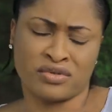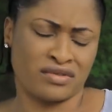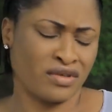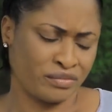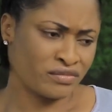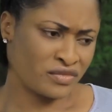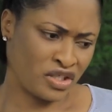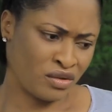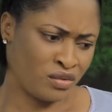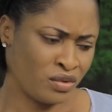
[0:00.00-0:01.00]
But,
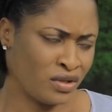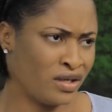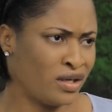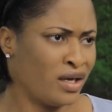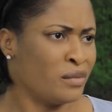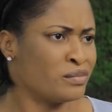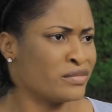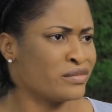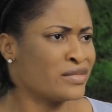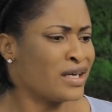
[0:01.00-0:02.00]
Chelu,
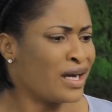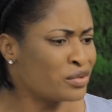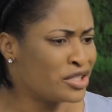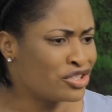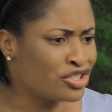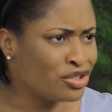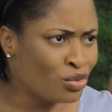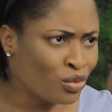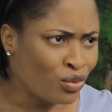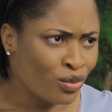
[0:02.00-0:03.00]
how did she
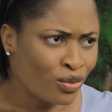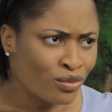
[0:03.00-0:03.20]
know